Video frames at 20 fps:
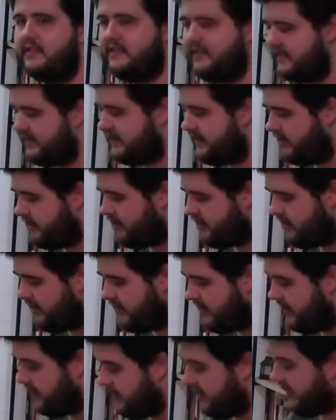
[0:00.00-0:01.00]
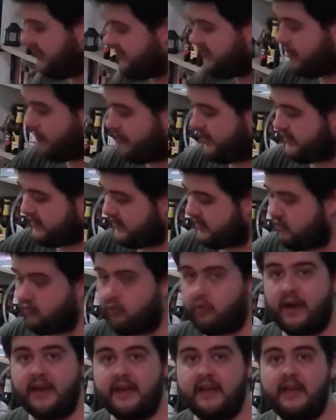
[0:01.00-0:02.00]
this here, and there is
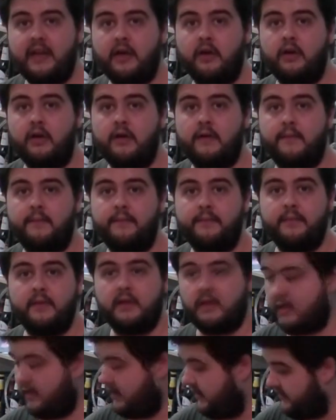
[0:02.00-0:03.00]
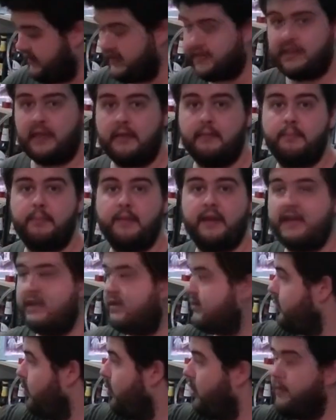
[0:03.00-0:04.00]
right here, in the same
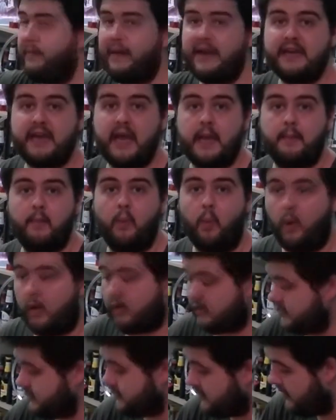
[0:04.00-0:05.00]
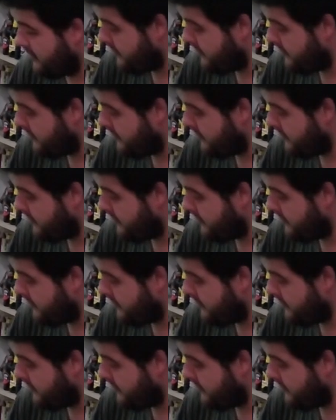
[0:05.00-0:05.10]
place where my name was,